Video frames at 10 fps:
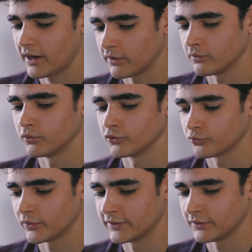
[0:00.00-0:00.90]
how I
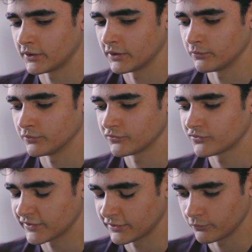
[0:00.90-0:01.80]
was when I was
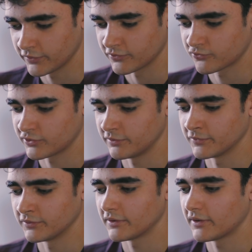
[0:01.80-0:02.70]
sticking with the
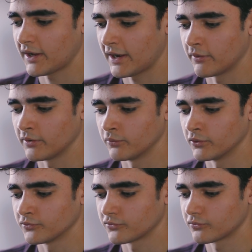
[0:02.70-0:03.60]
treatment, how I
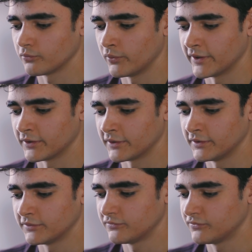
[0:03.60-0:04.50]
was when
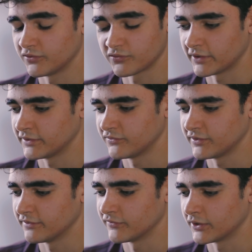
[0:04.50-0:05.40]
I decided
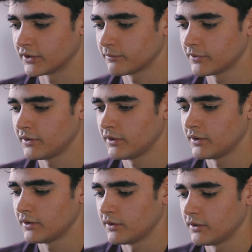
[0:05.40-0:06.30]
to give it up.
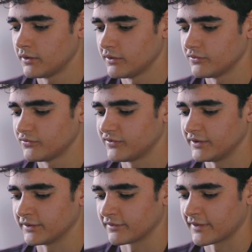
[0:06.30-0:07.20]

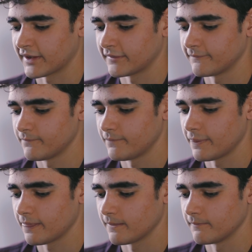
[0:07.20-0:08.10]
Seeing that
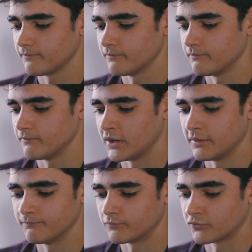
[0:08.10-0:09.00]

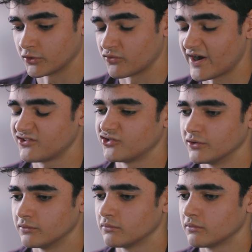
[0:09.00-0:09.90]
um,
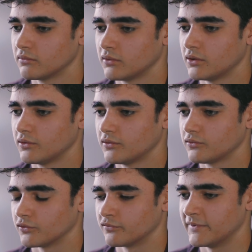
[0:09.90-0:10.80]
regression
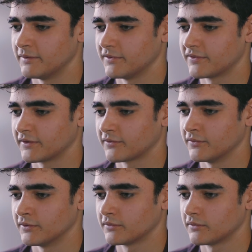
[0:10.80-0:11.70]
sort of made me think
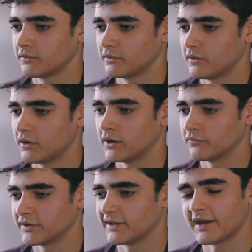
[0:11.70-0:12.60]
that I
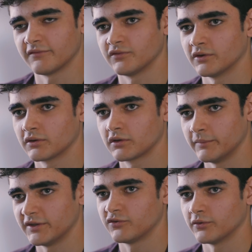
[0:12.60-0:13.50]
really have to
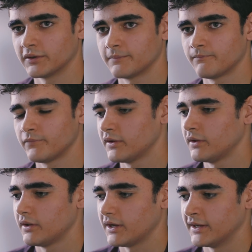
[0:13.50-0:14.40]
commit to it.
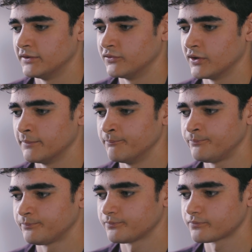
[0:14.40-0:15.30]
And um,